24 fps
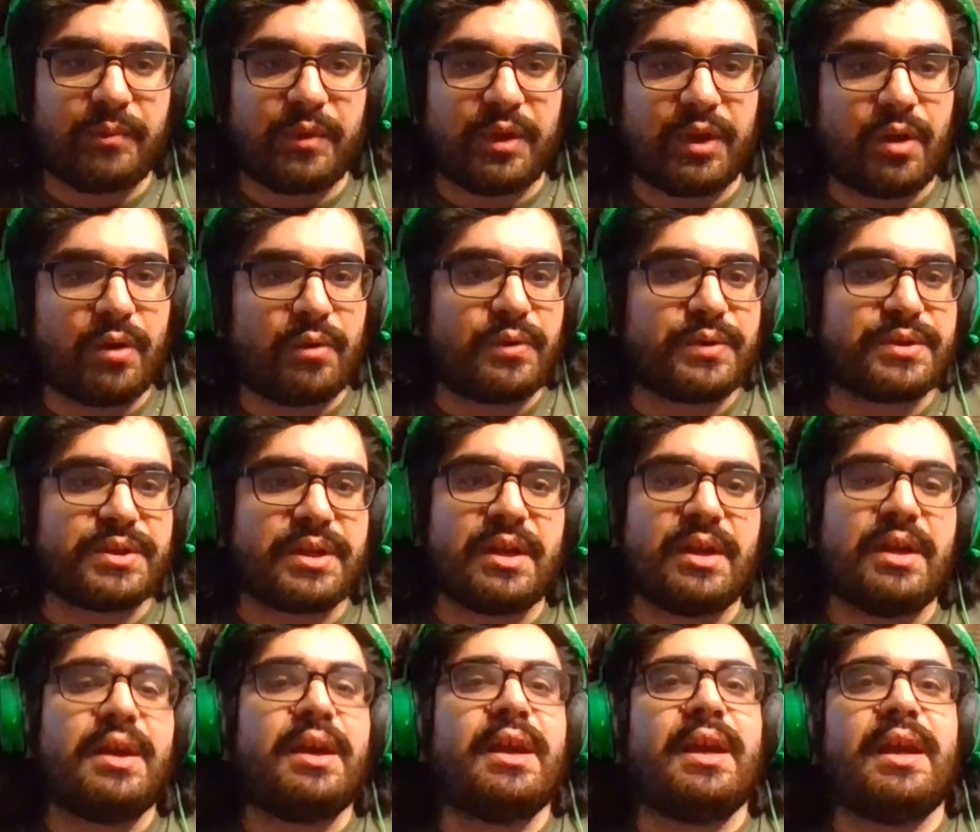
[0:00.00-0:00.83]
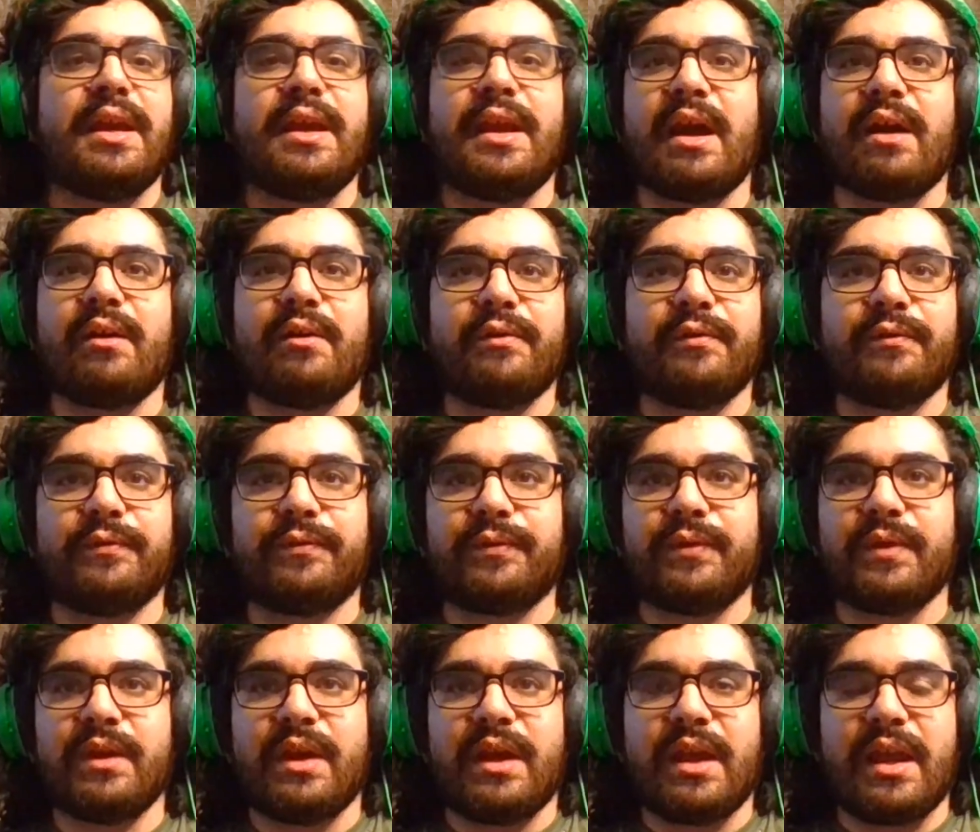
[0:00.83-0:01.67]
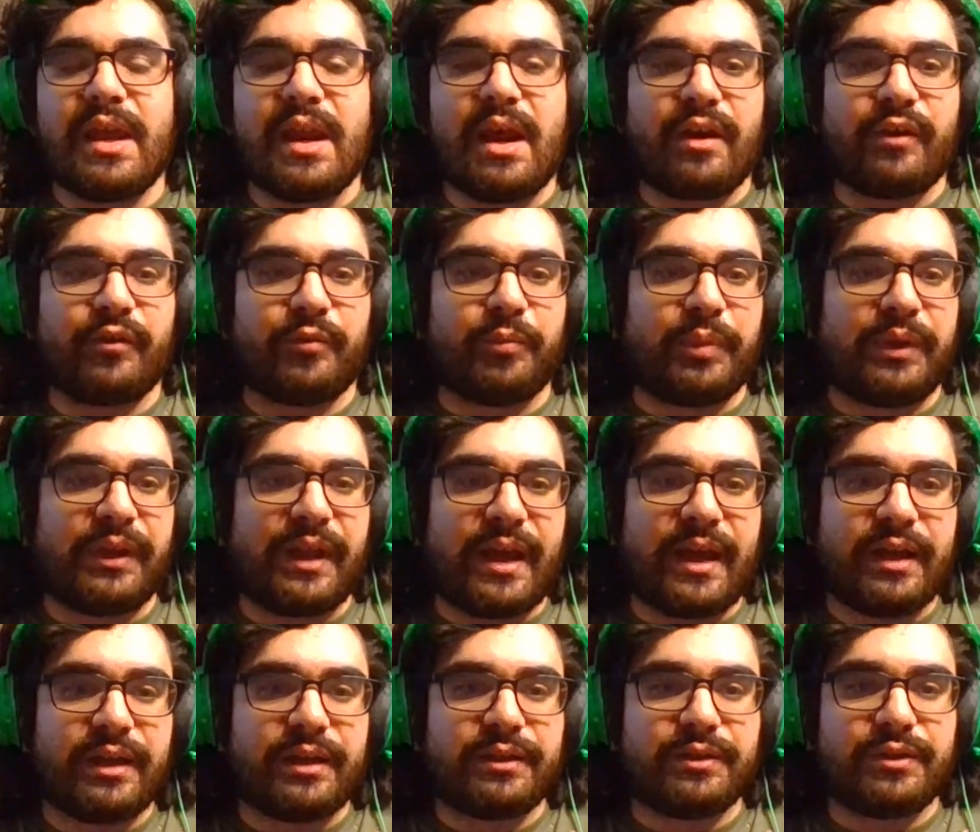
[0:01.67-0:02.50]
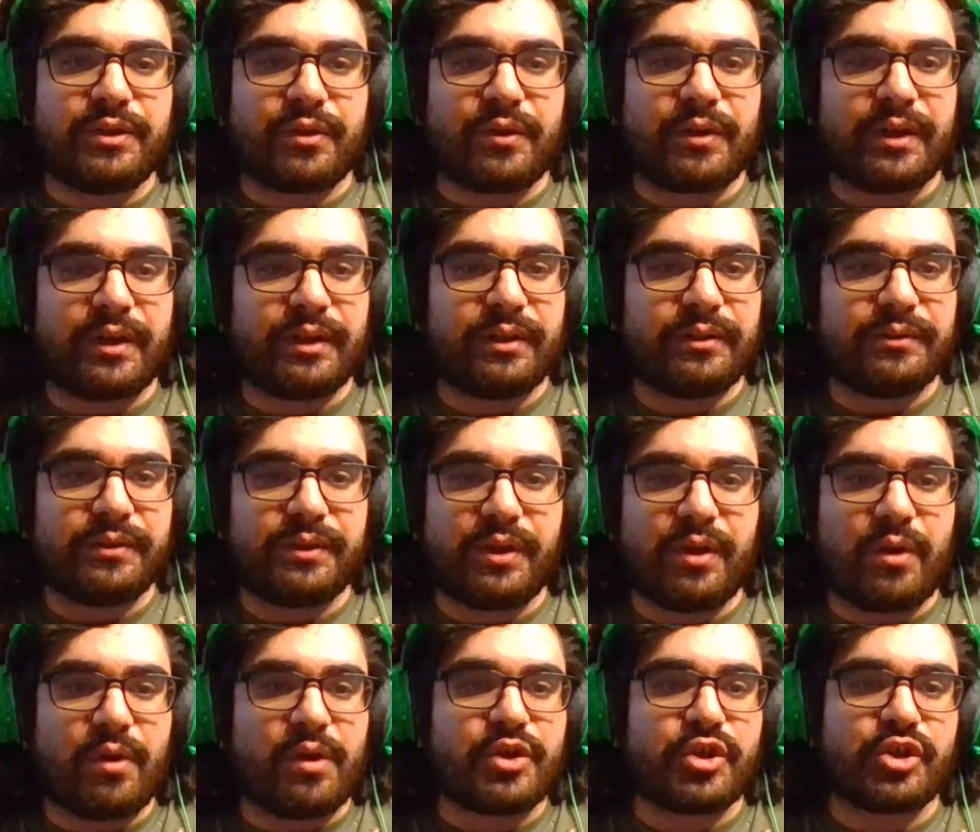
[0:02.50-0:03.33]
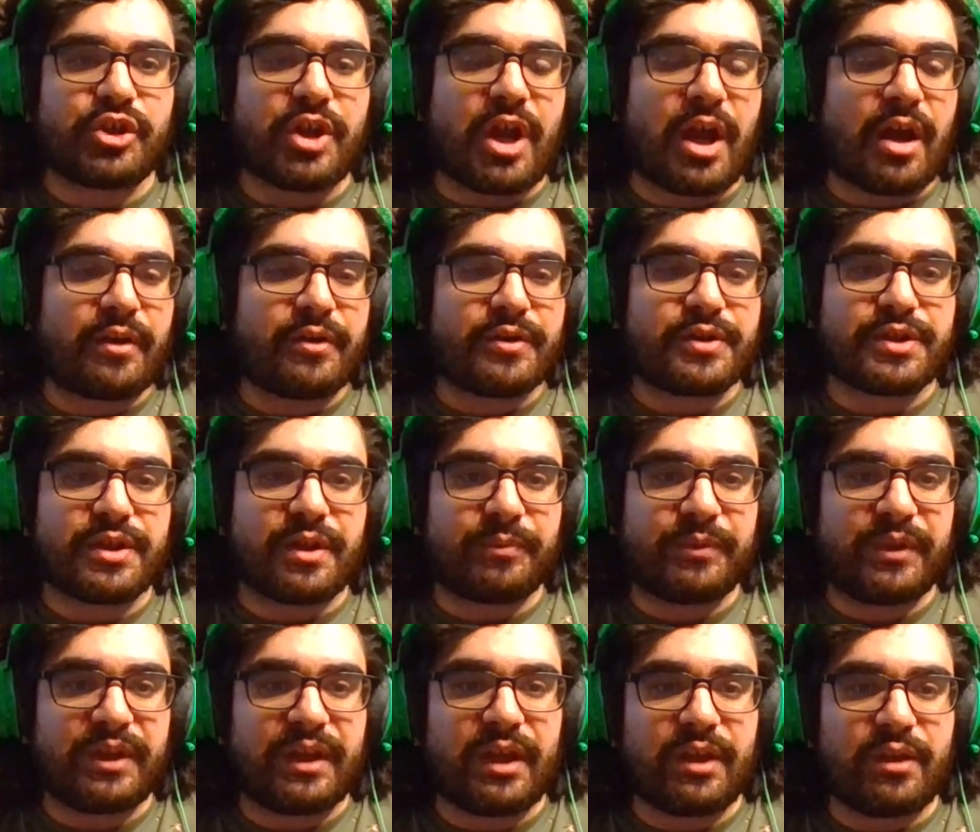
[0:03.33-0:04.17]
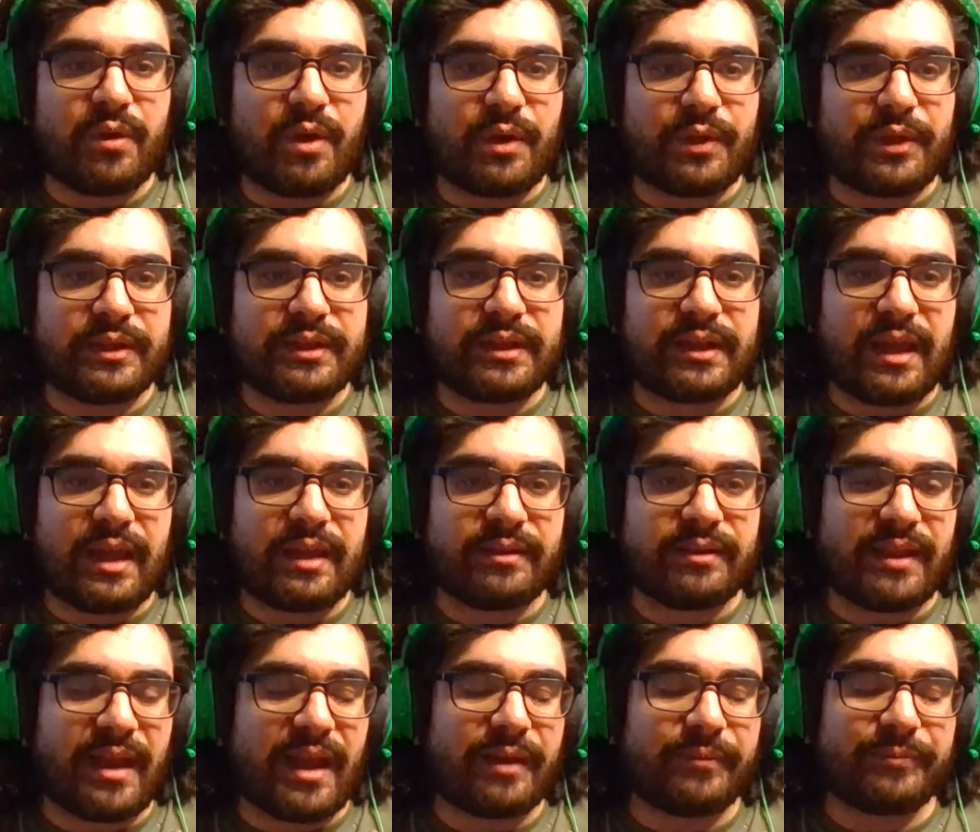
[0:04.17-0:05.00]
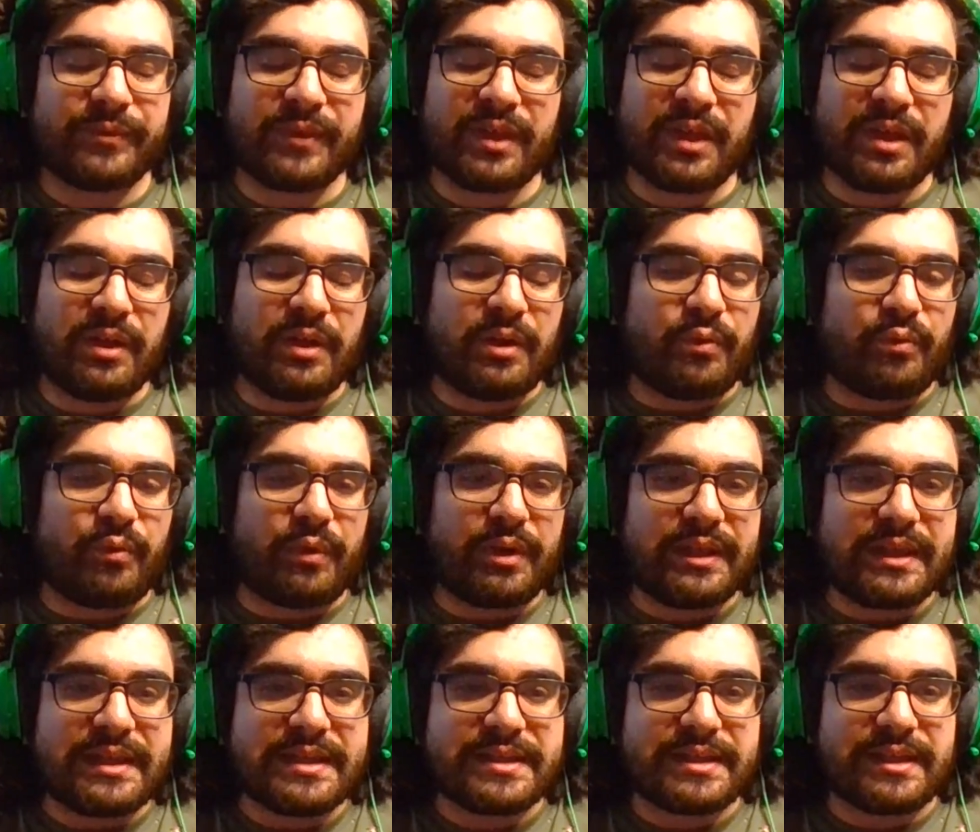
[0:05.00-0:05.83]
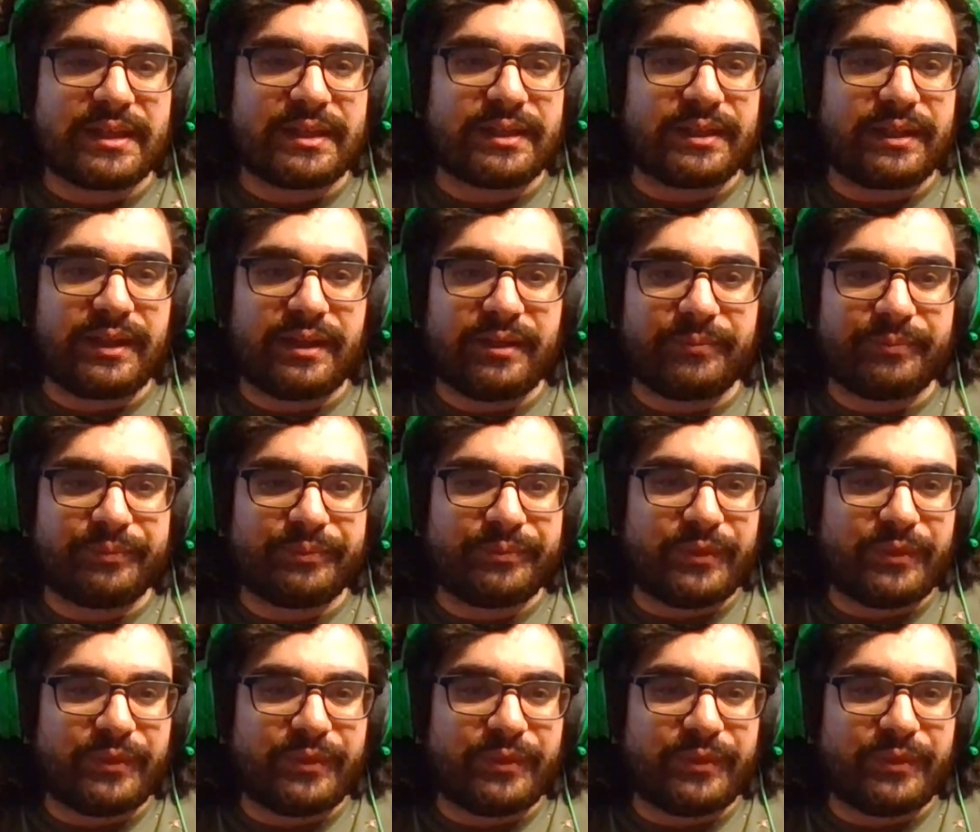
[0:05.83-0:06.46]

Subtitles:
It was hit out of play during a shot or something. Can you authenticate that?" Realistically,